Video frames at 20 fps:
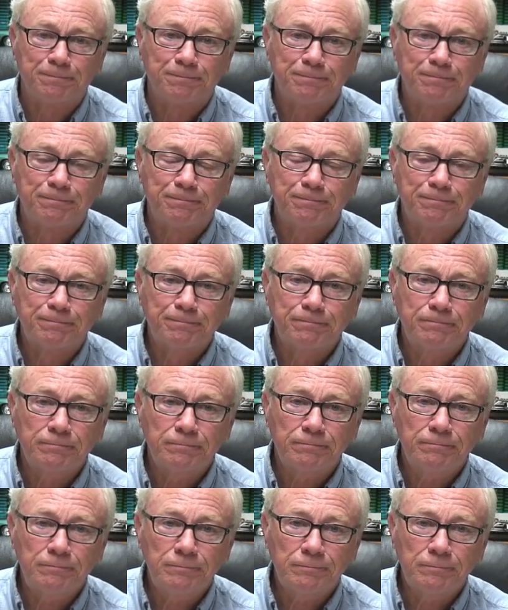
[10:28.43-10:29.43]

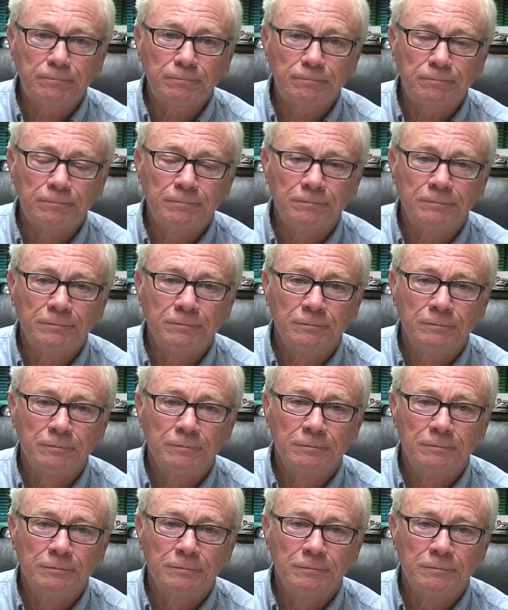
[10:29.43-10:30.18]
(no one is talking)